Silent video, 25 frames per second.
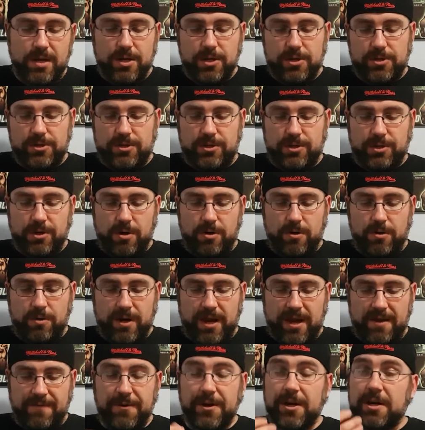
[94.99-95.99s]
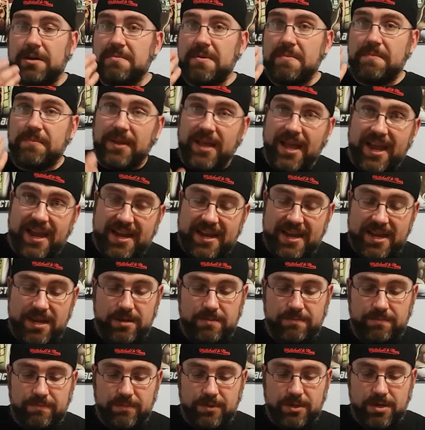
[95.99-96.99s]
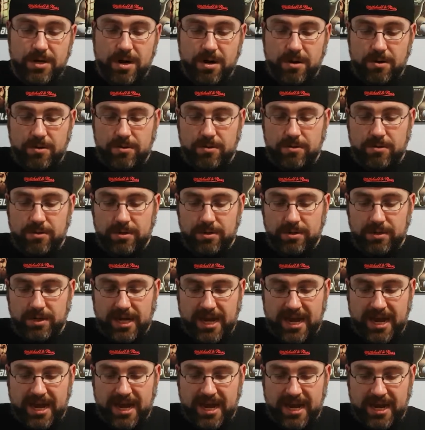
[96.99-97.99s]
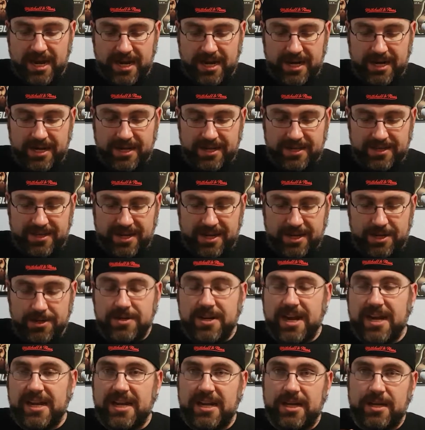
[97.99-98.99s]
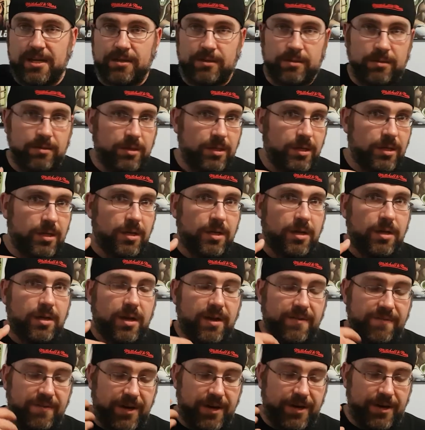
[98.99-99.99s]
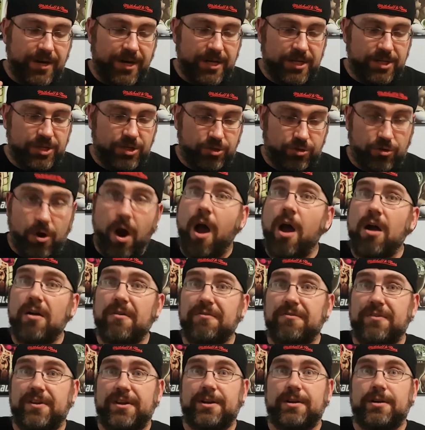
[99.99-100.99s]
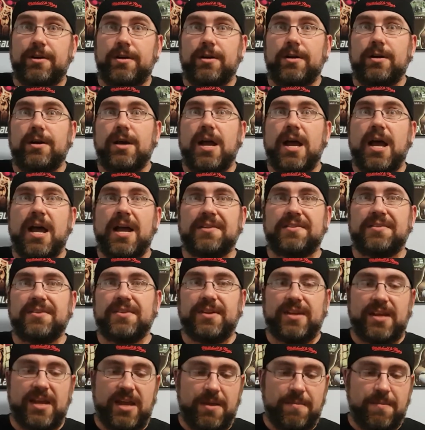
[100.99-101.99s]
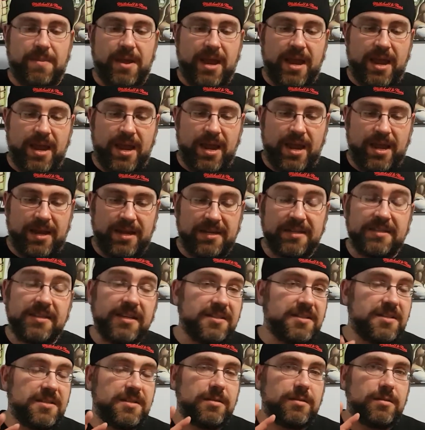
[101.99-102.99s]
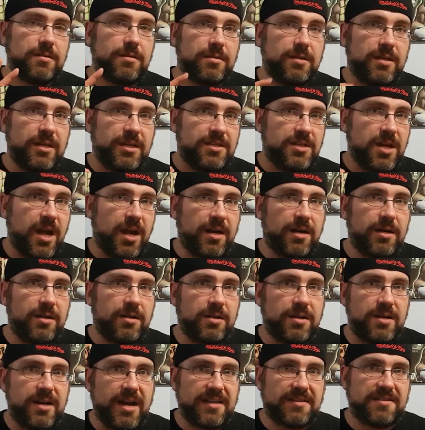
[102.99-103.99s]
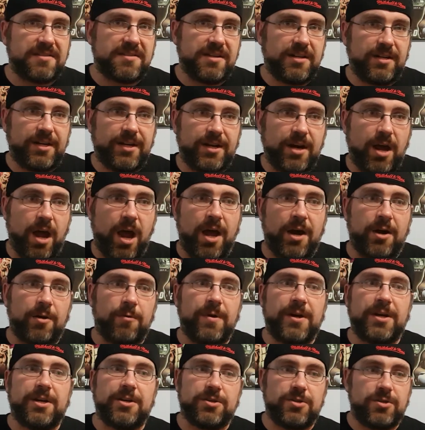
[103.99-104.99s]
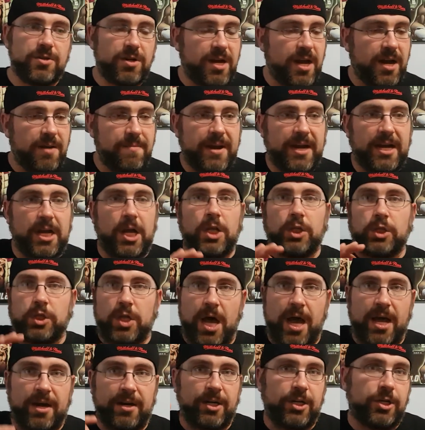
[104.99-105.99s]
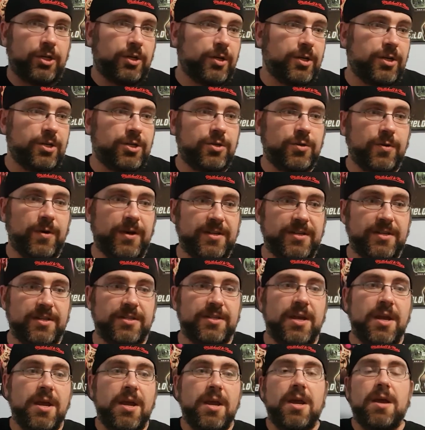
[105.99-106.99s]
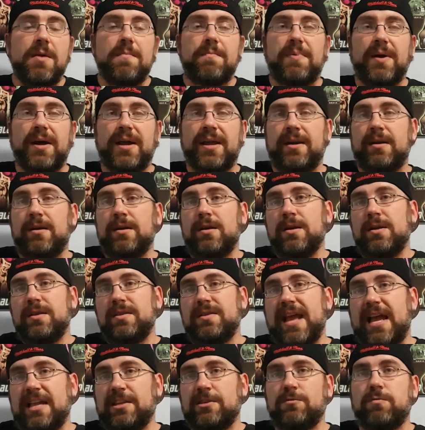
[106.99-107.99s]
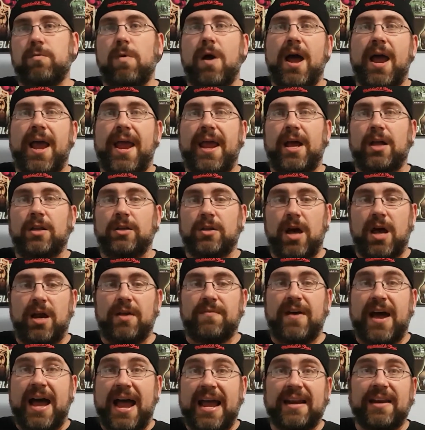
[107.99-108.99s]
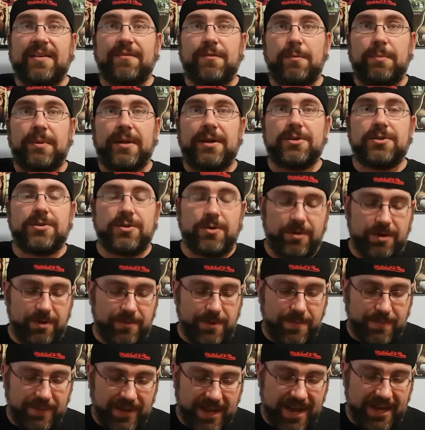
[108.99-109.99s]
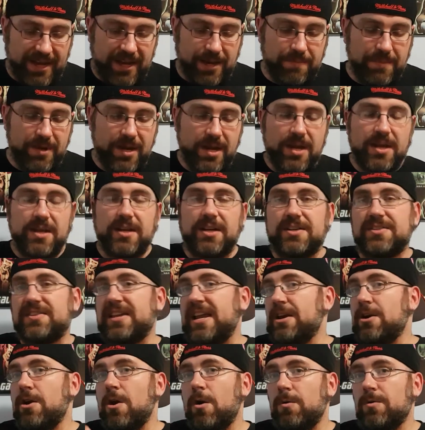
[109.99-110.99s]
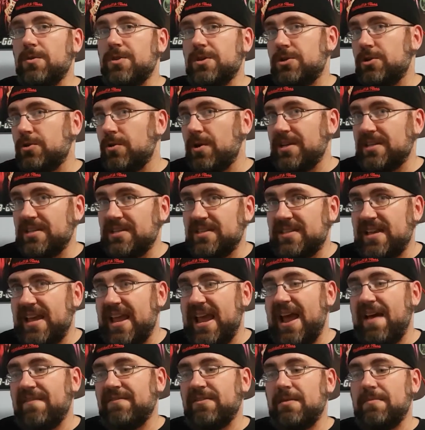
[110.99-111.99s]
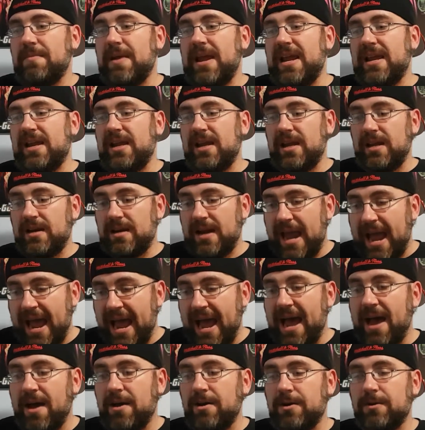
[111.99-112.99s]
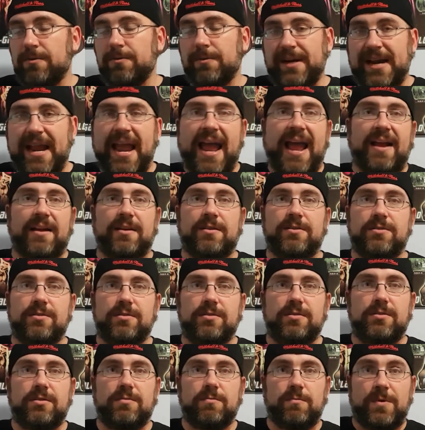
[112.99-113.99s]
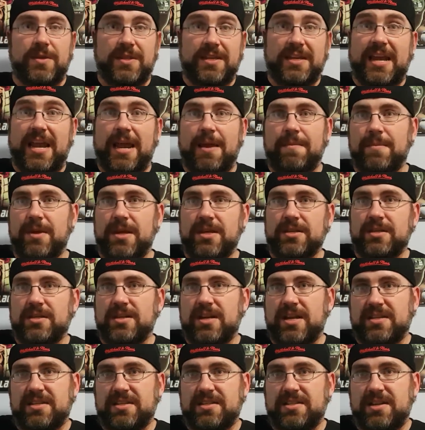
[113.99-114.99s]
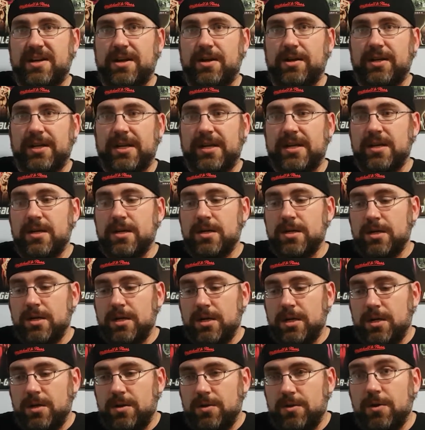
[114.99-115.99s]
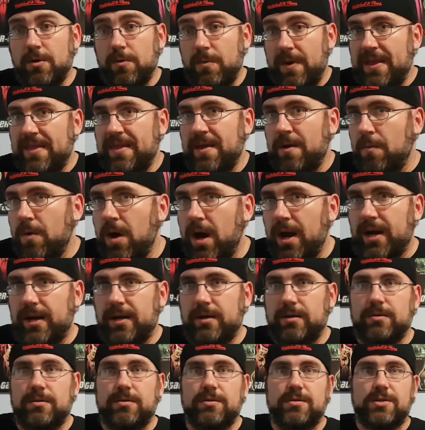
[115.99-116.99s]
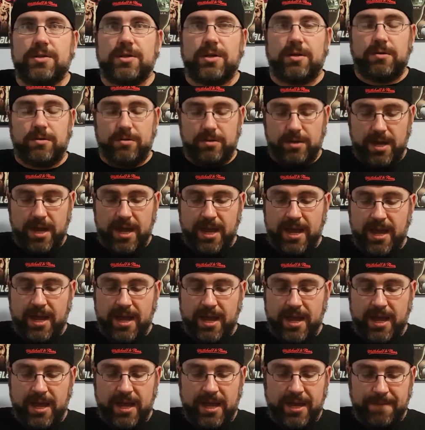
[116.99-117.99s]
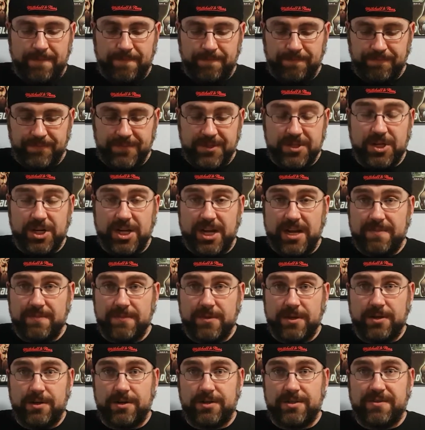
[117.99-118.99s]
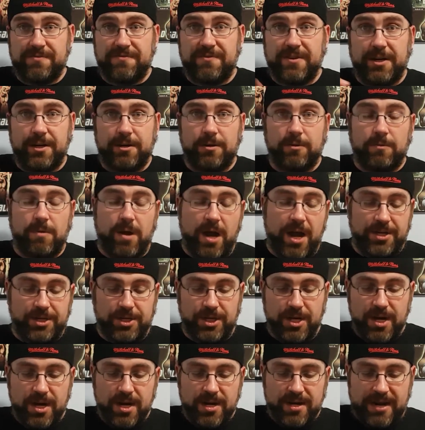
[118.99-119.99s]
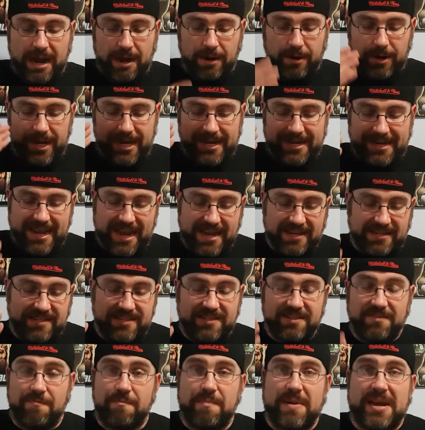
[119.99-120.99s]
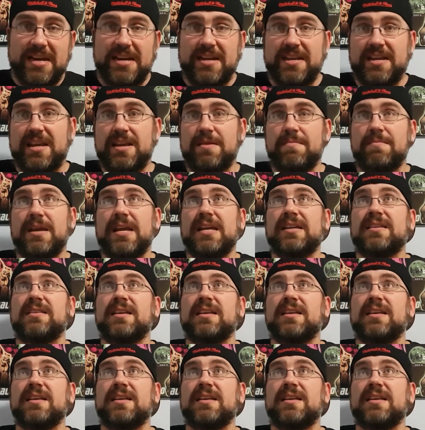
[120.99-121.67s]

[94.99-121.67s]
So if you're going to be playing him, know uh, that you're taking a very strong figure uh, to the game. Uh, he doesn't. He's not a, necessarily an auto win. You still got to make a lot of good choices, but that's why a lot of high level players are going to be playing him because they know the choices they have to make and how to react when the game isn't necessarily the way they want it. So, uh, Jakeem Thunder is a figure to watch. Now, in cases of beating him, it